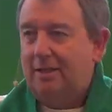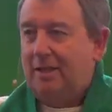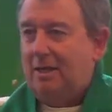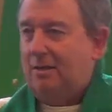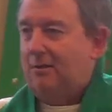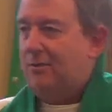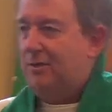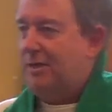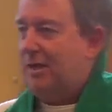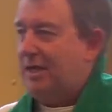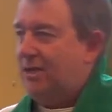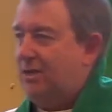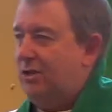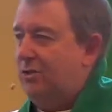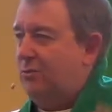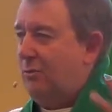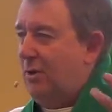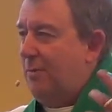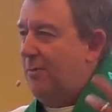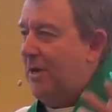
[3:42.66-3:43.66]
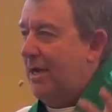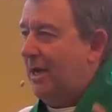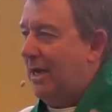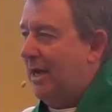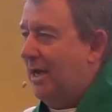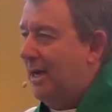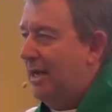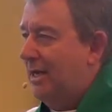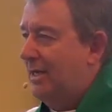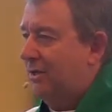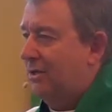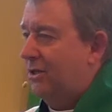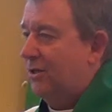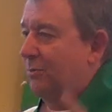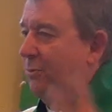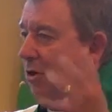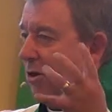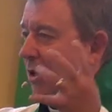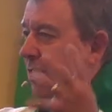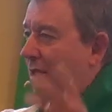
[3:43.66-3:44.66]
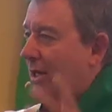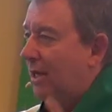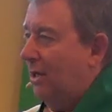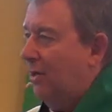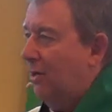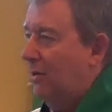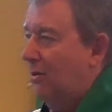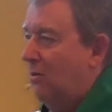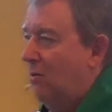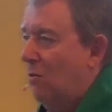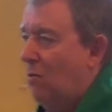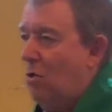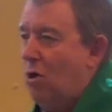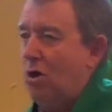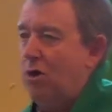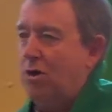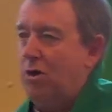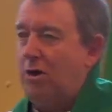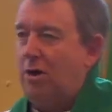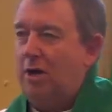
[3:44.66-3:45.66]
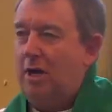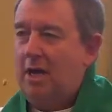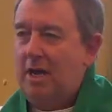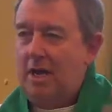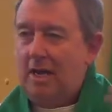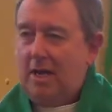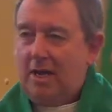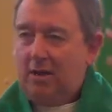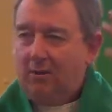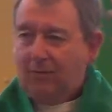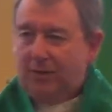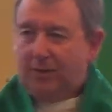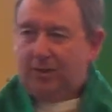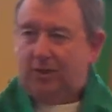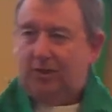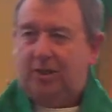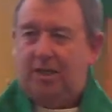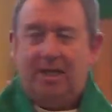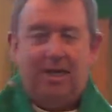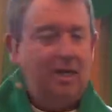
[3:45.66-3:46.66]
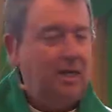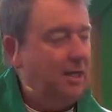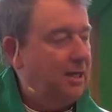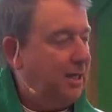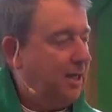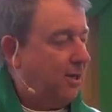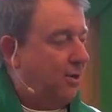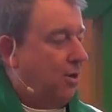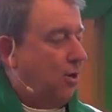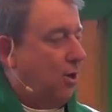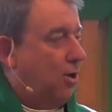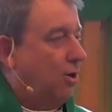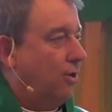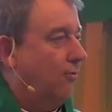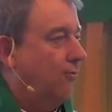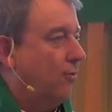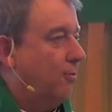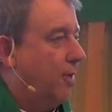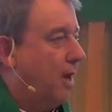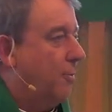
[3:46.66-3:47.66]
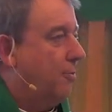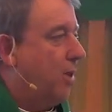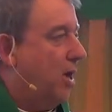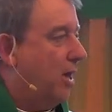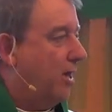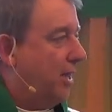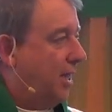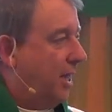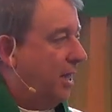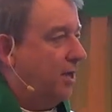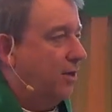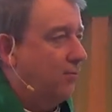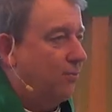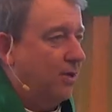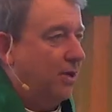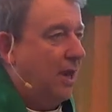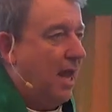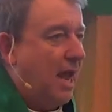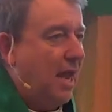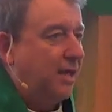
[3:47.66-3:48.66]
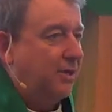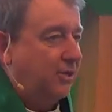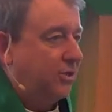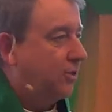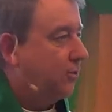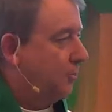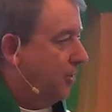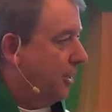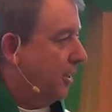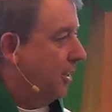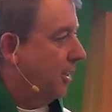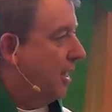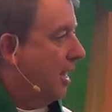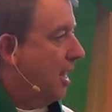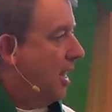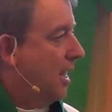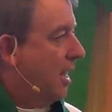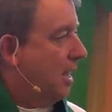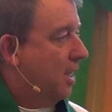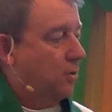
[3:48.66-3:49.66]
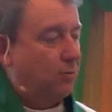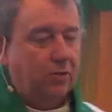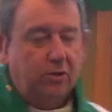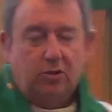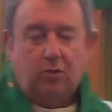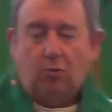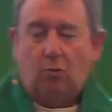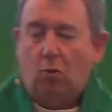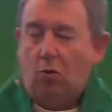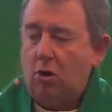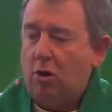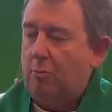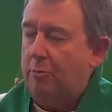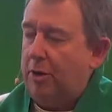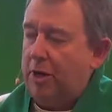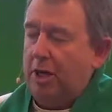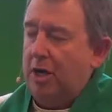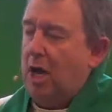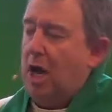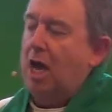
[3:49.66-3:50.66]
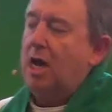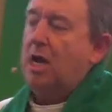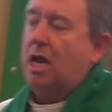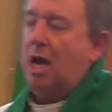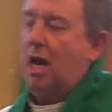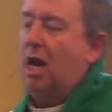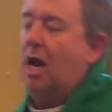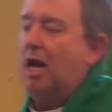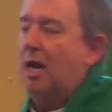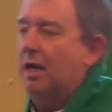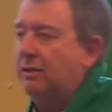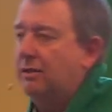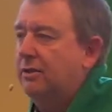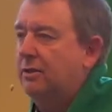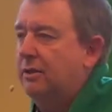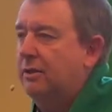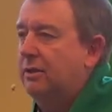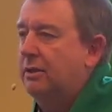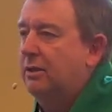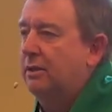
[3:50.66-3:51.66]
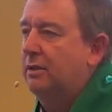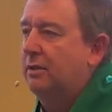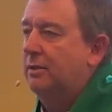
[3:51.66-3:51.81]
It was like swimming in sparkling water. It was tingling all over my body, and it relaxed me. It was warm, but not hot.